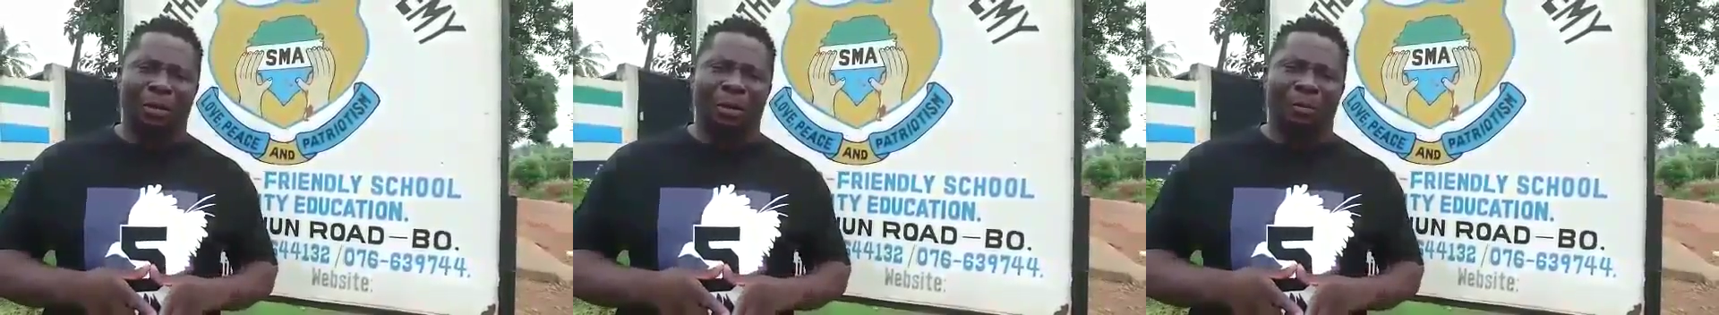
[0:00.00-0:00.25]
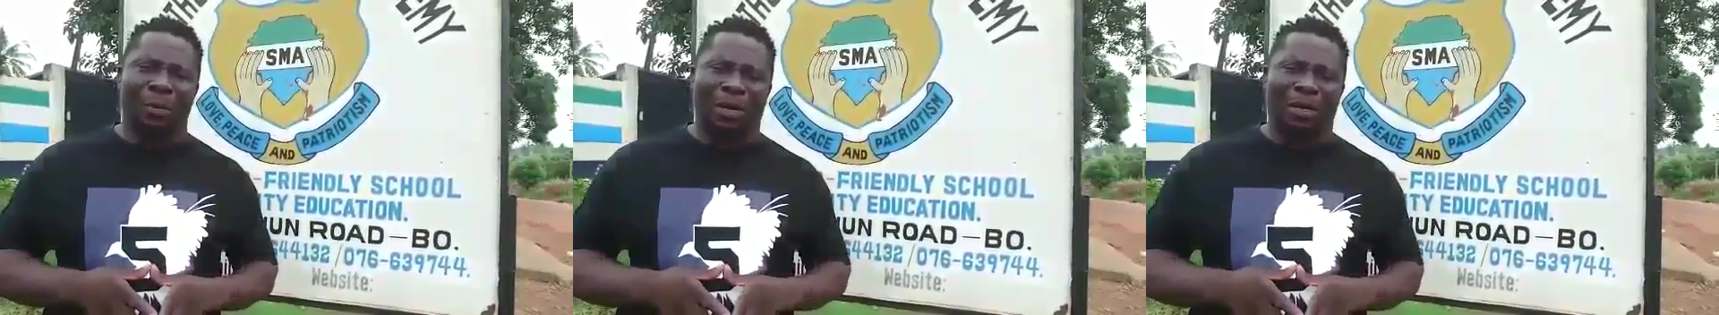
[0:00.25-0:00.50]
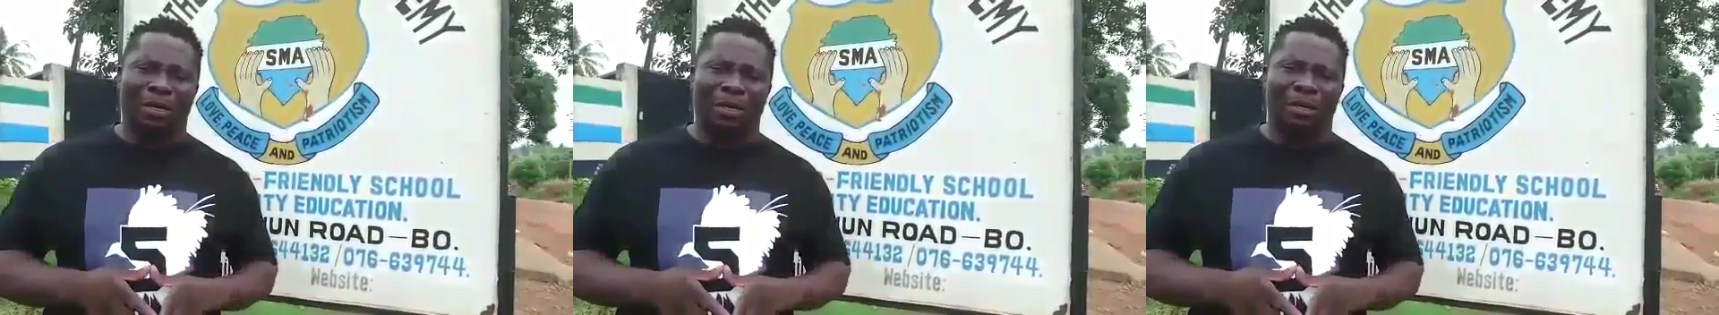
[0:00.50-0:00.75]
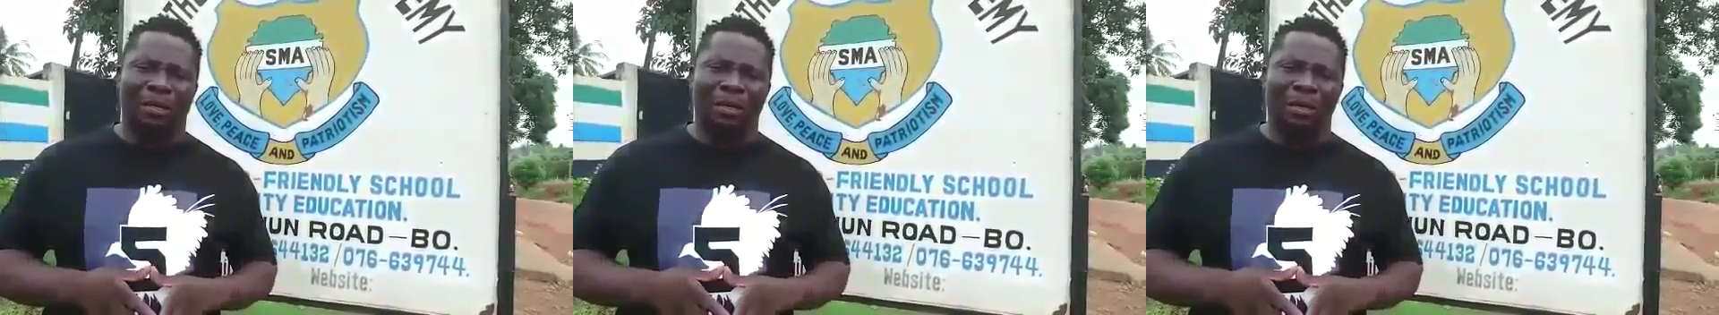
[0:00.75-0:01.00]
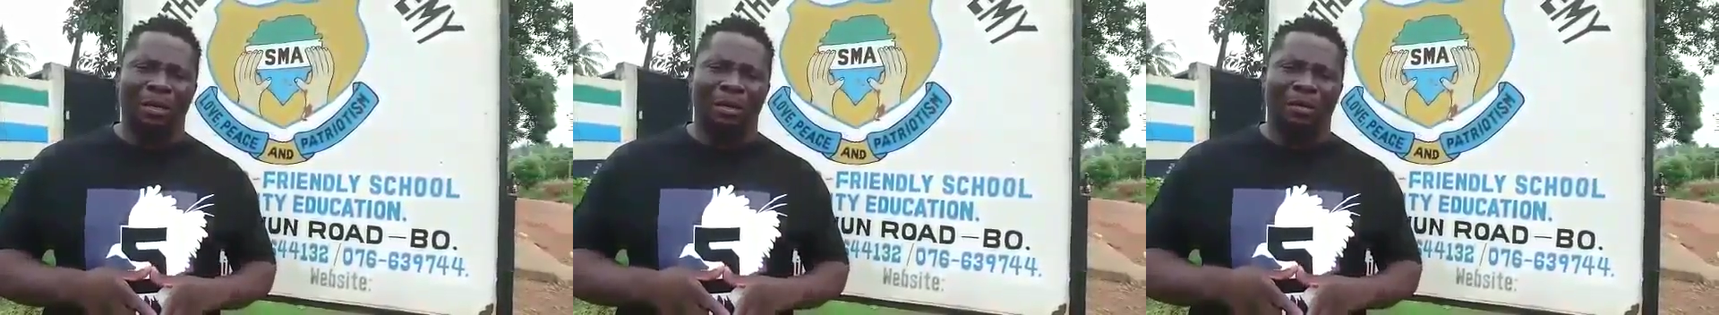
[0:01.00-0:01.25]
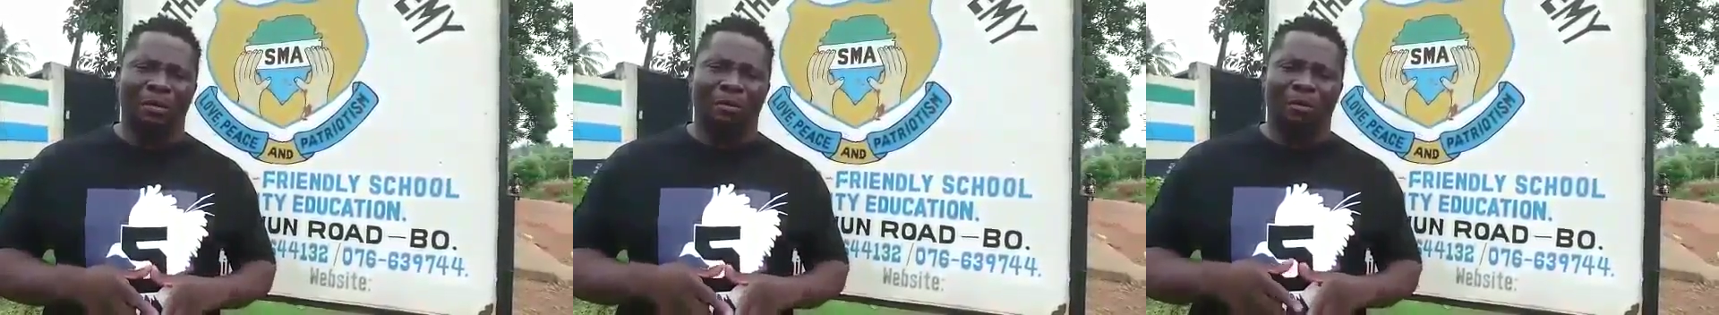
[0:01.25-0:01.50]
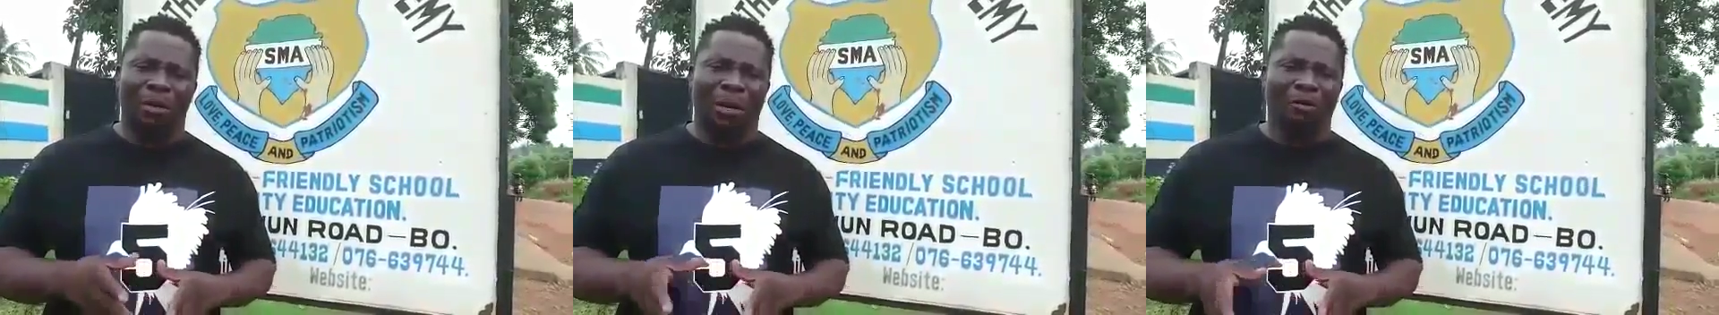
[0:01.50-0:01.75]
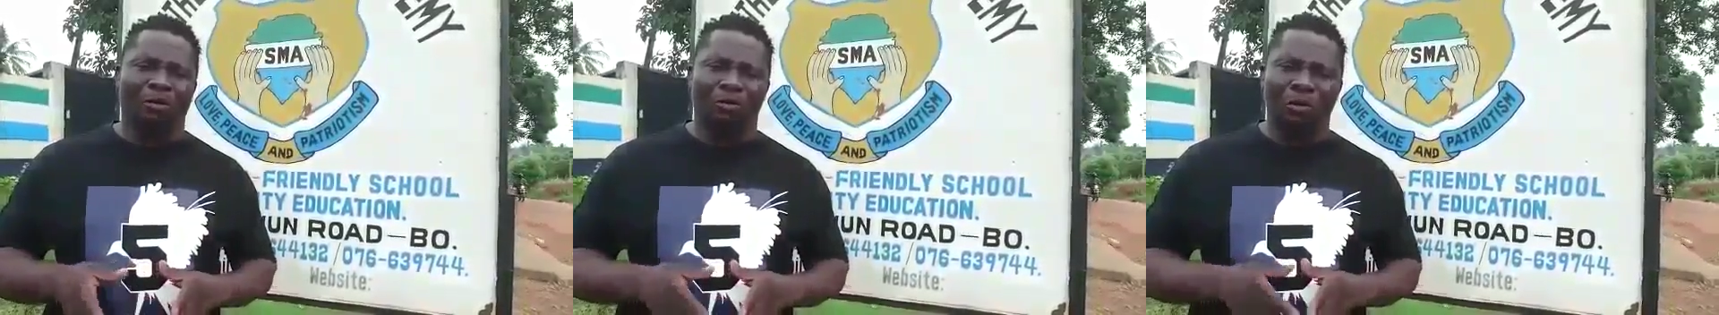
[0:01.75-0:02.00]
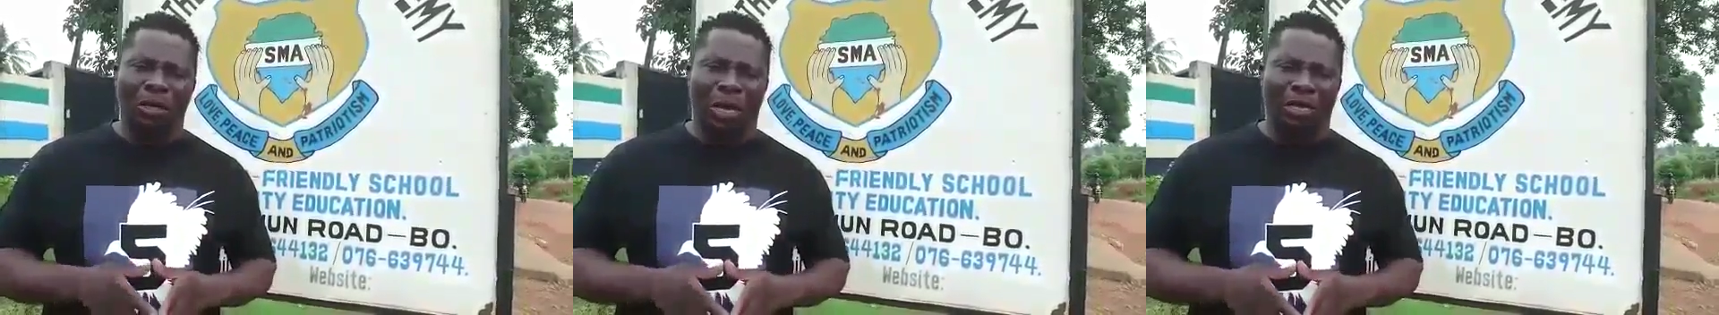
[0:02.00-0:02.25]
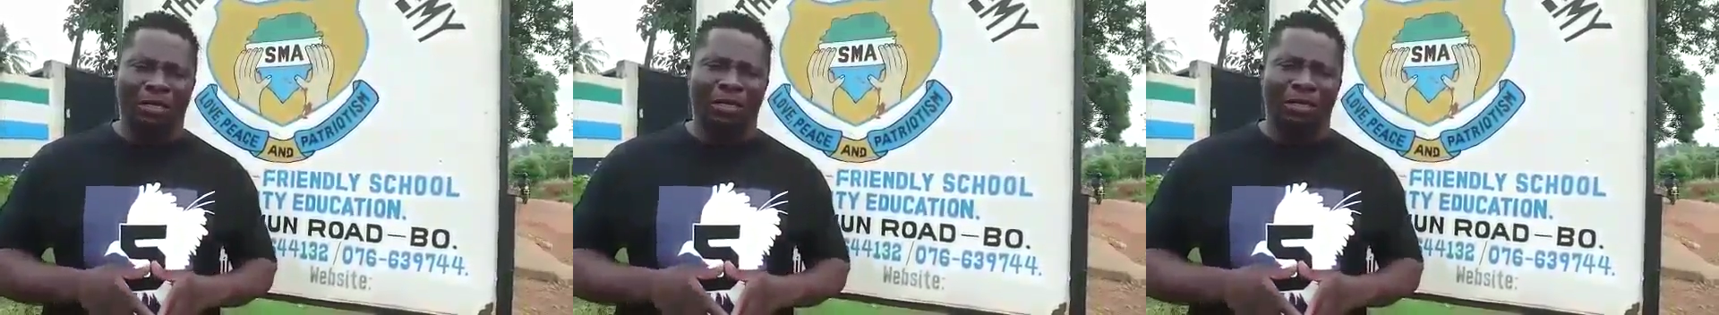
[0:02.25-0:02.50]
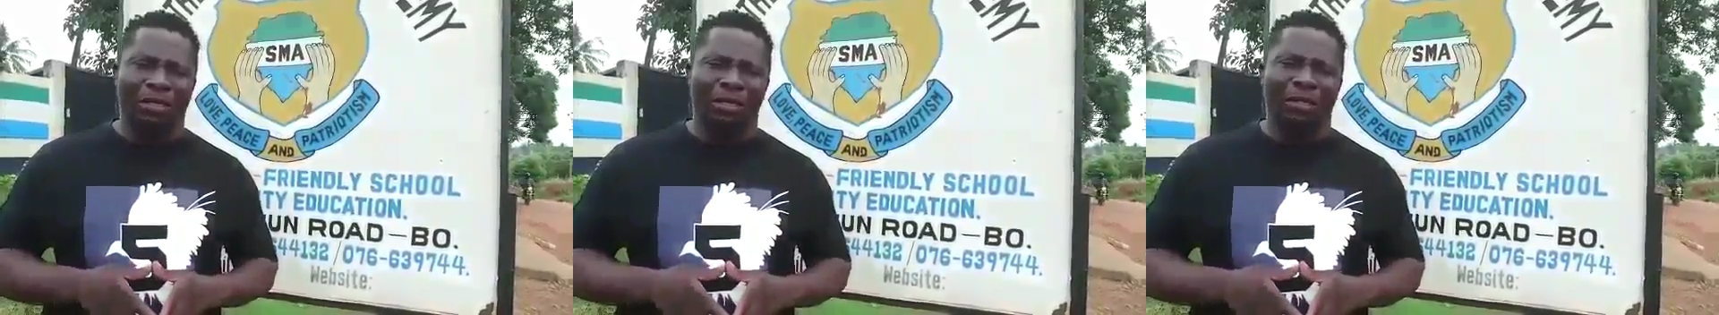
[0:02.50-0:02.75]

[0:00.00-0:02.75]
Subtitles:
we don't park the more than 2 years.